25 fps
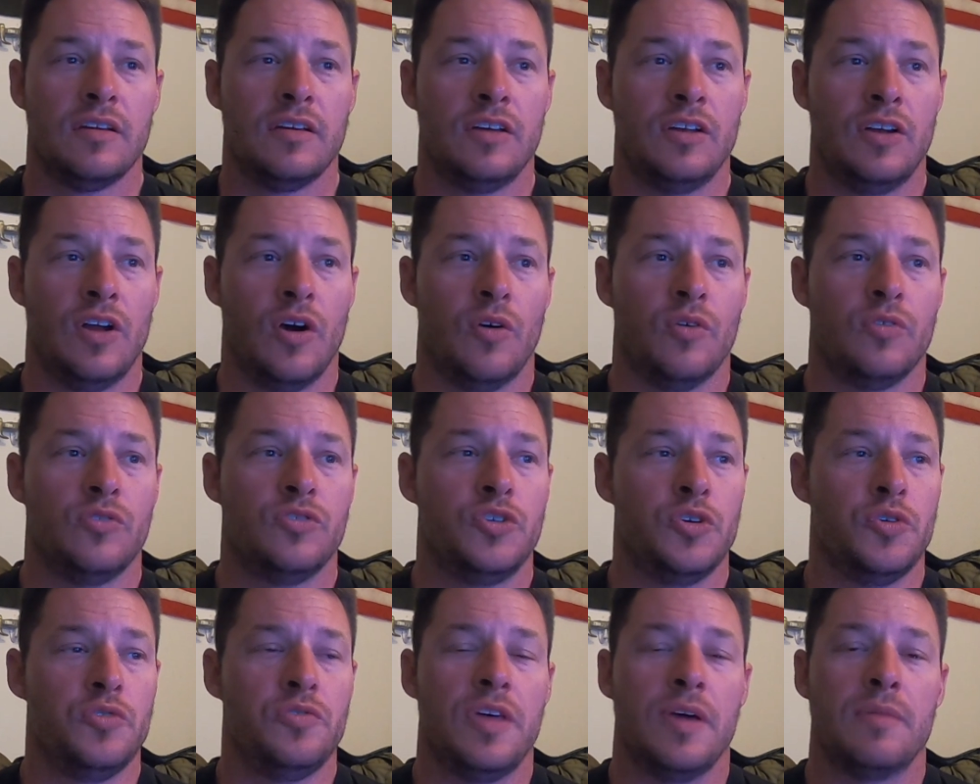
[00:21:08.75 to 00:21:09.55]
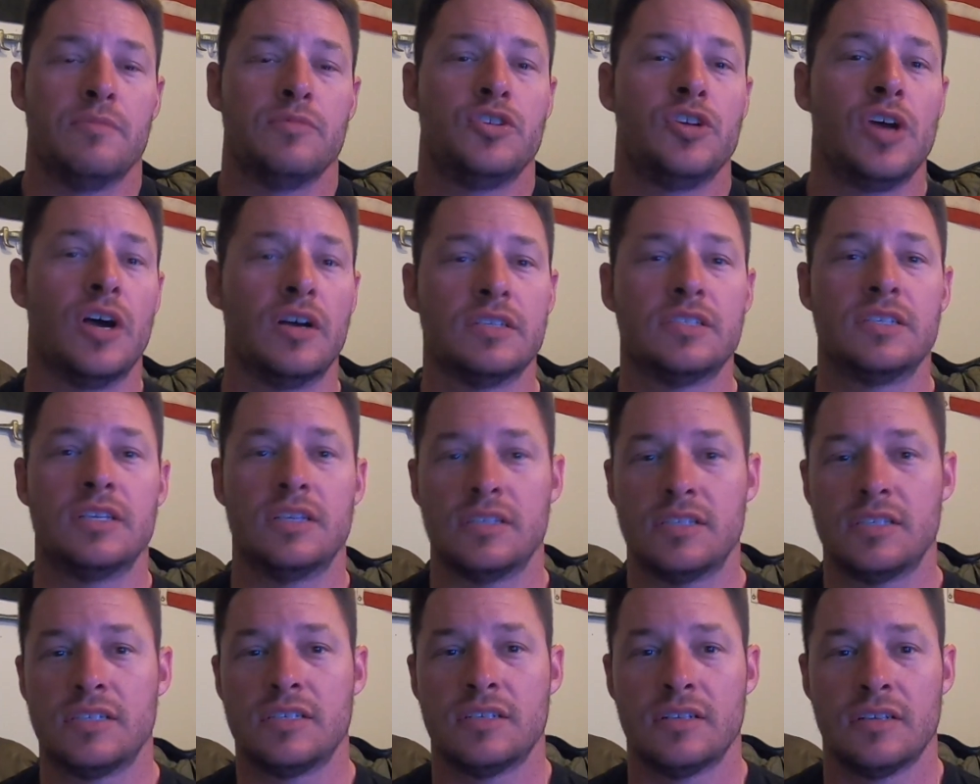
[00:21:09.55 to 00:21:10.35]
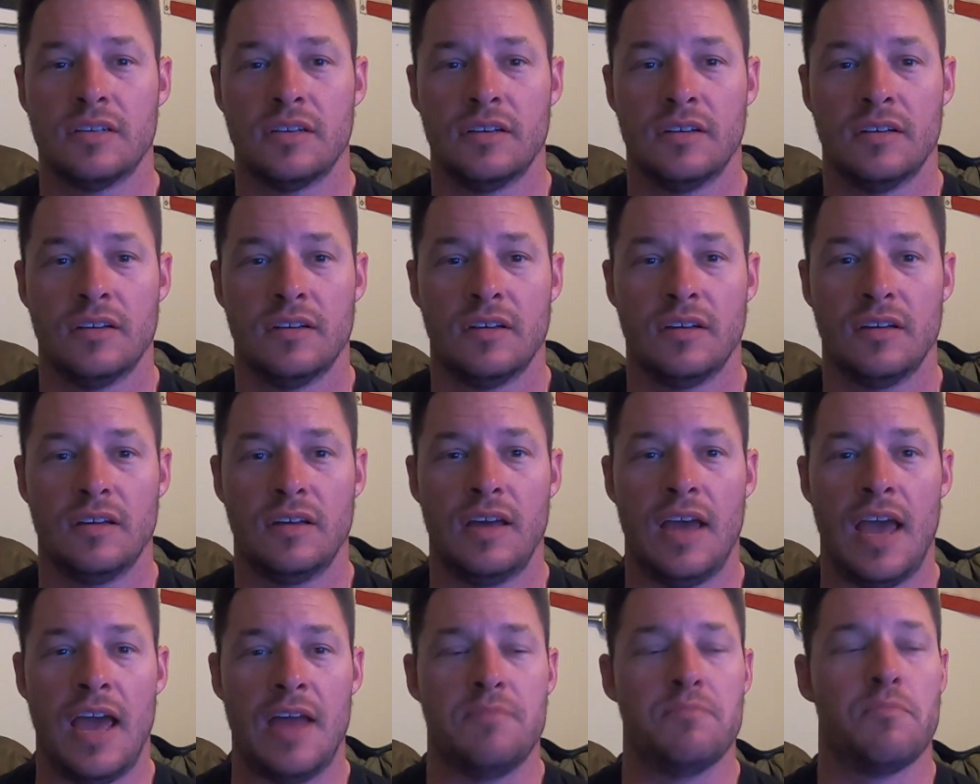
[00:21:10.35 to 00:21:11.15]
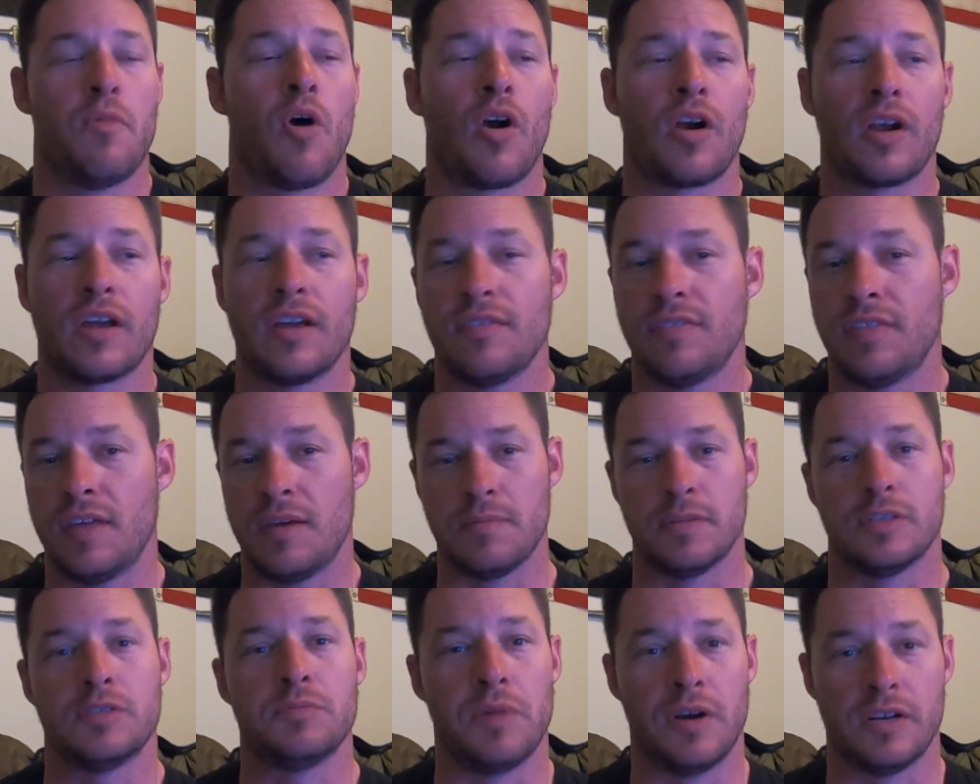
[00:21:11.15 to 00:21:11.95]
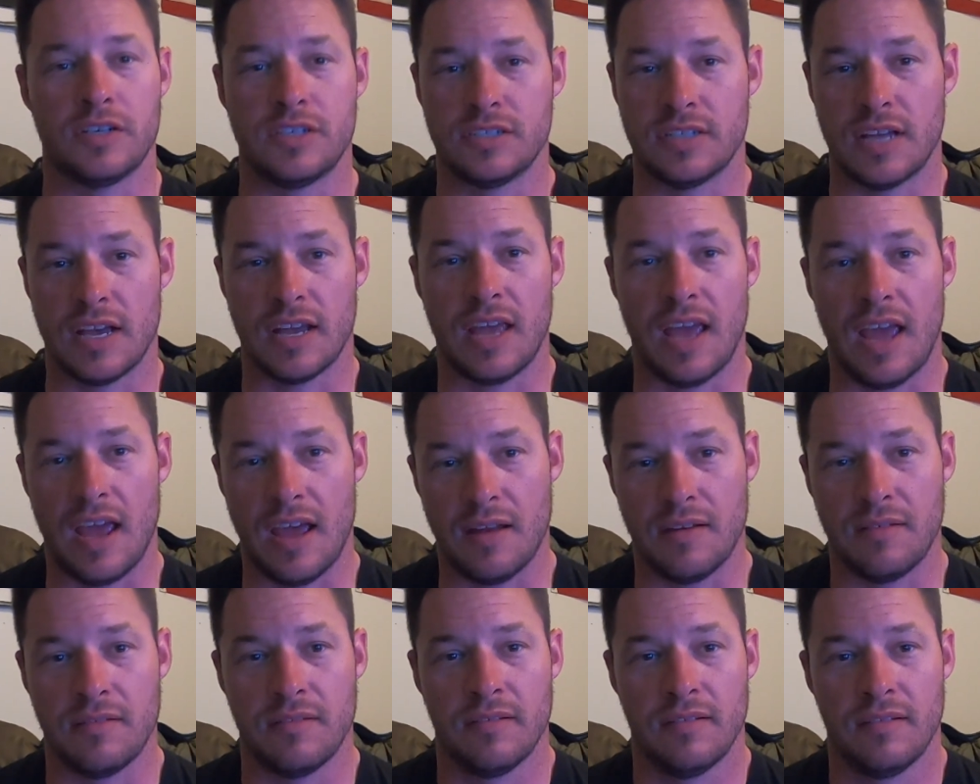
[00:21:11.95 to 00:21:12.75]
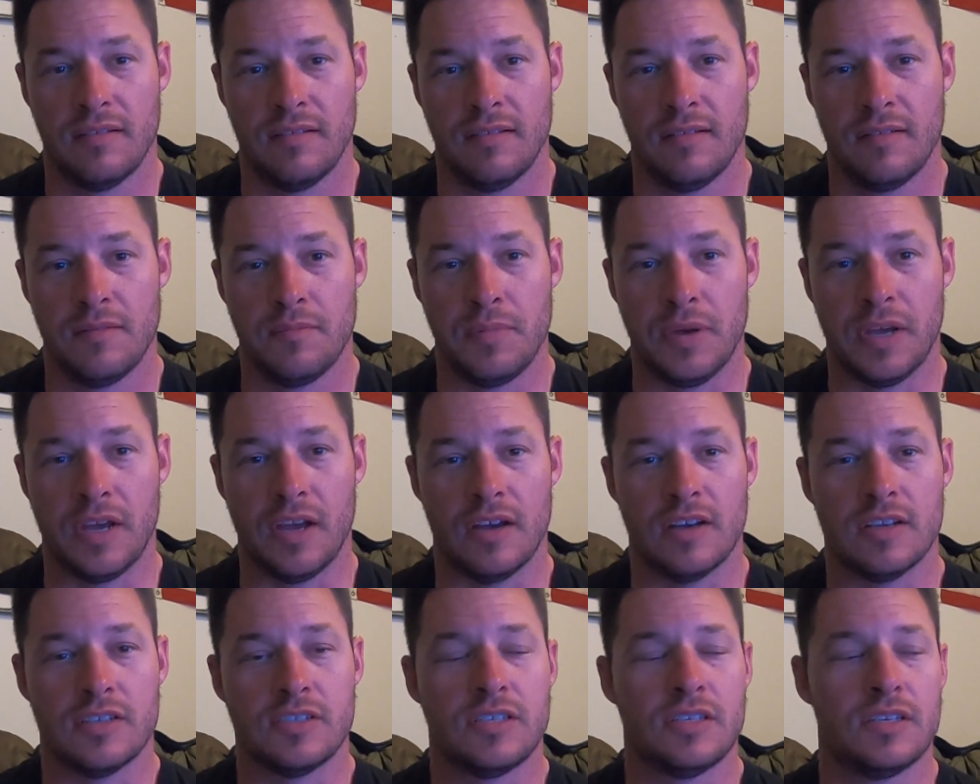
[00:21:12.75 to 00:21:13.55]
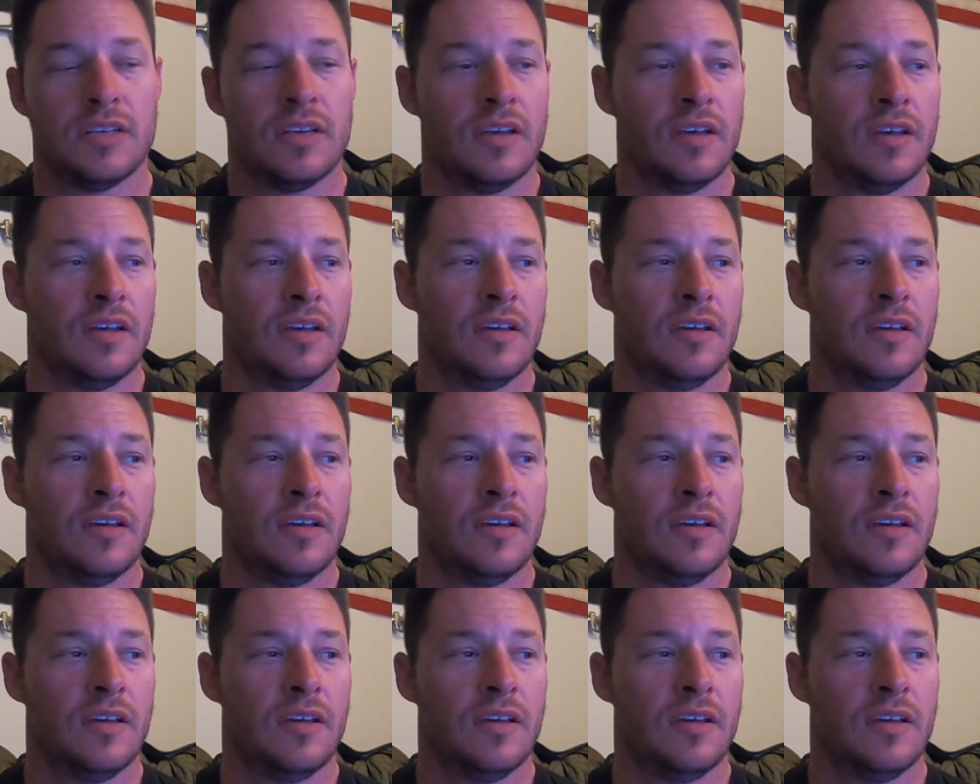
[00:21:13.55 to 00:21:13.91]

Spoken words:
you know, do them justice and market them as much as I can, because